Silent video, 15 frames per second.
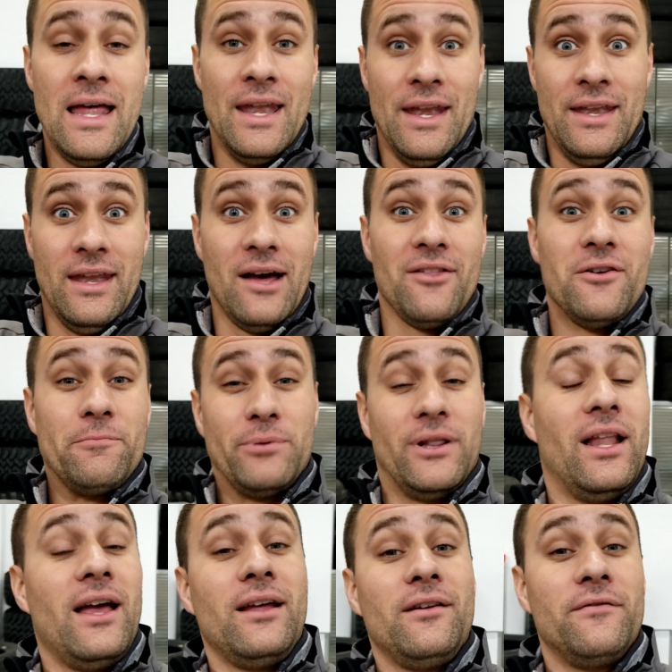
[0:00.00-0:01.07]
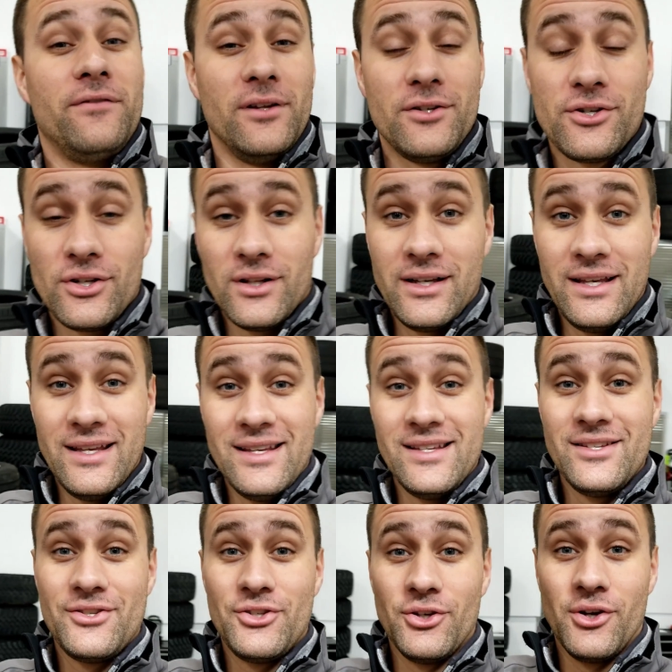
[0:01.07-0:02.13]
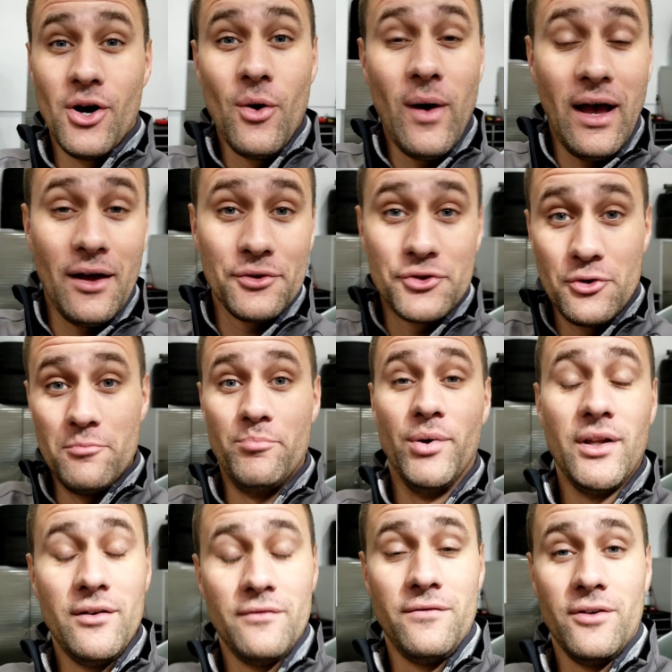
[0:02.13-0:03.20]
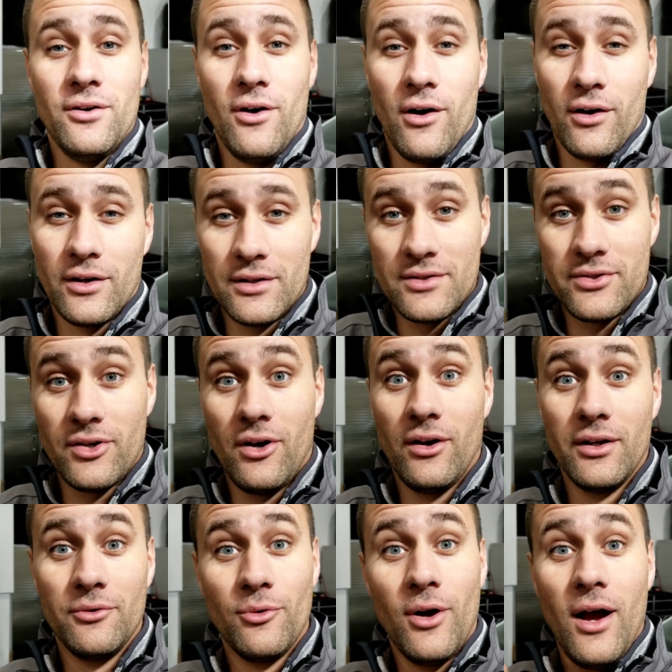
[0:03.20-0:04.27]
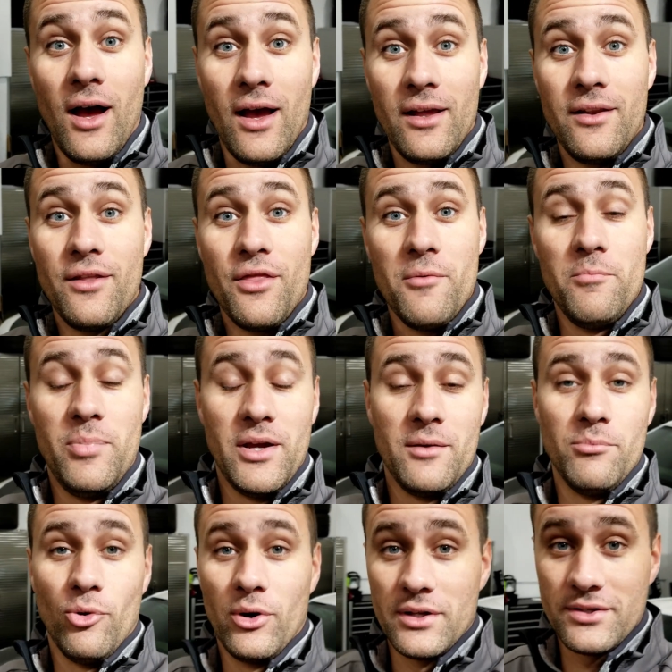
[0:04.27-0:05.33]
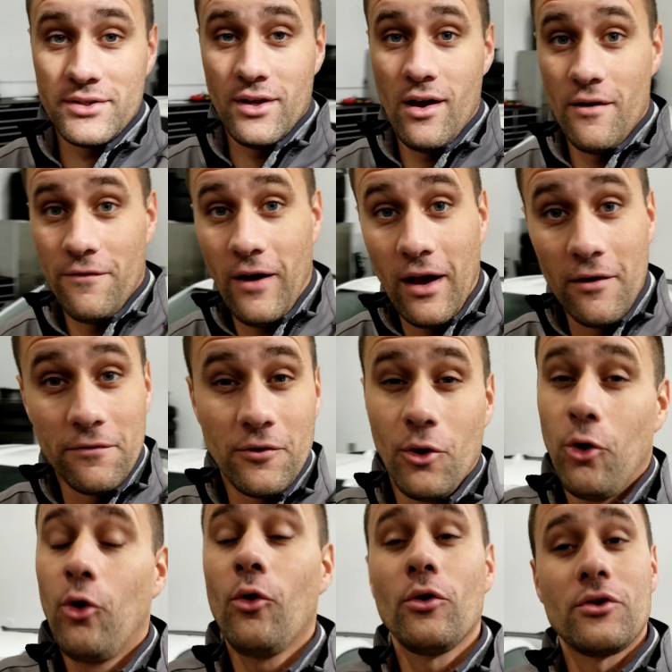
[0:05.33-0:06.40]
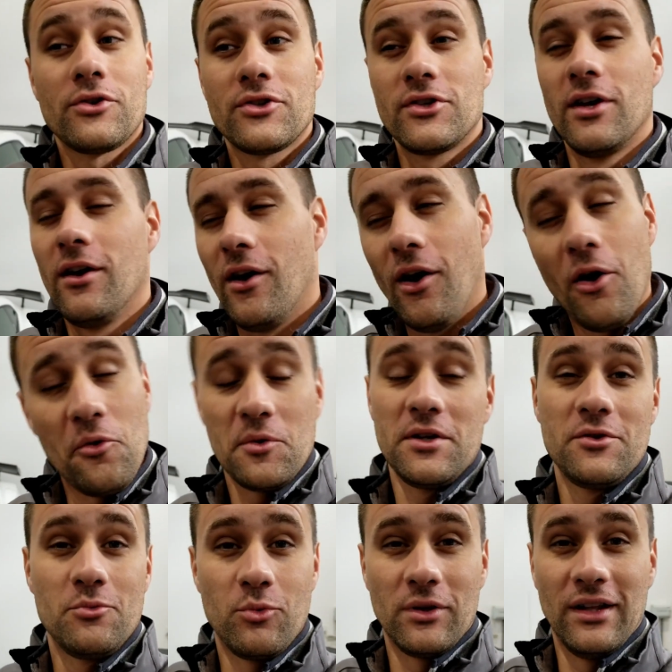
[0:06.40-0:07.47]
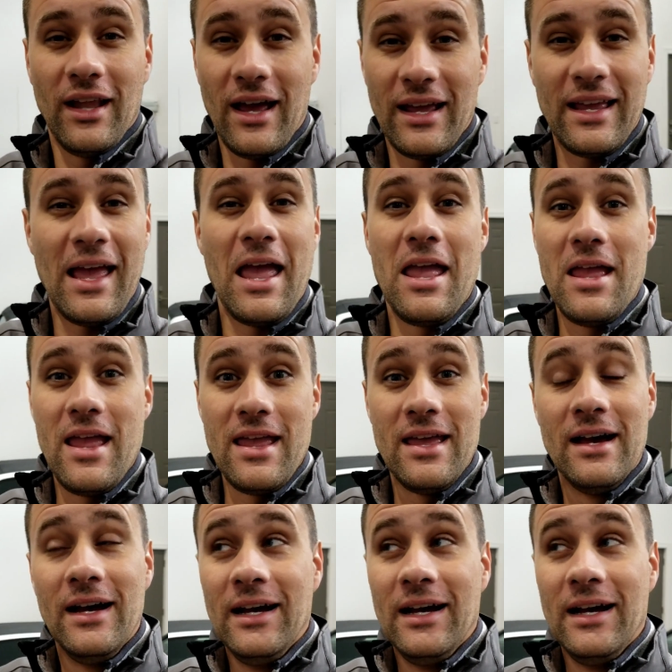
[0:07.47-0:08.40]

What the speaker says: Now the plan eventually is to go out to Bentonville, Arkansas and ride the big boy stuff. I of course always would like a